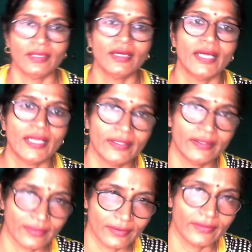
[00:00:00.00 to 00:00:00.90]
and
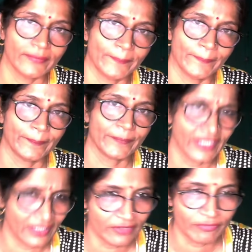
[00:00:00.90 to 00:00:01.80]

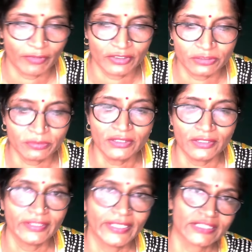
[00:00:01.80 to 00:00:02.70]
then if possible
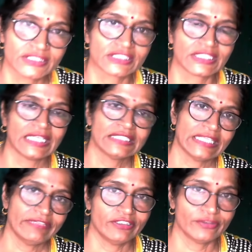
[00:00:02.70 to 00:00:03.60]
next class I
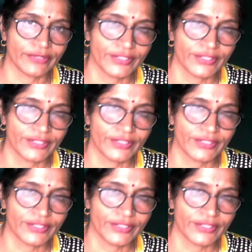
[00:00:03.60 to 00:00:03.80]
will do it.